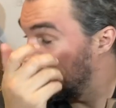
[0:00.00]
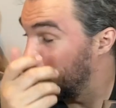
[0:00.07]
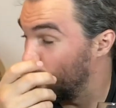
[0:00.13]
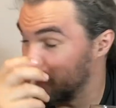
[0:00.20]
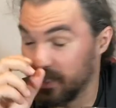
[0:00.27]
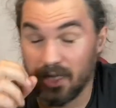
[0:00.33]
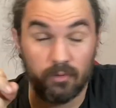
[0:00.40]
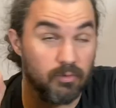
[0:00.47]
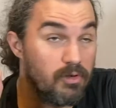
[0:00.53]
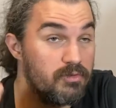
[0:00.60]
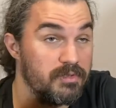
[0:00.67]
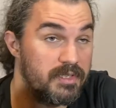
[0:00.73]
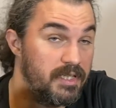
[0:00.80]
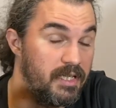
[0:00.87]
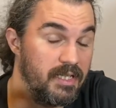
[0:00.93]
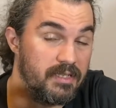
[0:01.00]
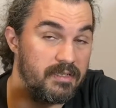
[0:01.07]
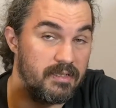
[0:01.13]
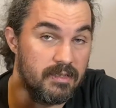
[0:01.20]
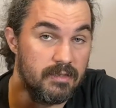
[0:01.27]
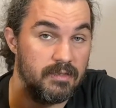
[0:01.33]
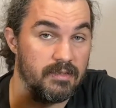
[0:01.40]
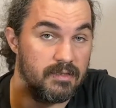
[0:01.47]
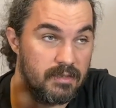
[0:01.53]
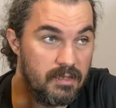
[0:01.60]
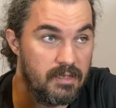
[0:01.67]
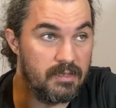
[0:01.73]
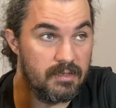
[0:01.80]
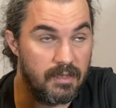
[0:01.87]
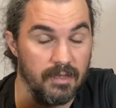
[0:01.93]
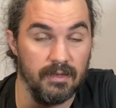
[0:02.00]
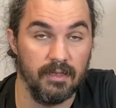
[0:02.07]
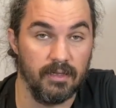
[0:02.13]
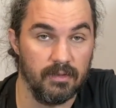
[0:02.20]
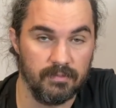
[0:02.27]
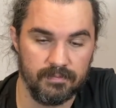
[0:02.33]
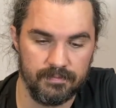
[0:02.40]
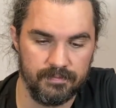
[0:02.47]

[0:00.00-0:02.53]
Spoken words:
but that roastiness is in there.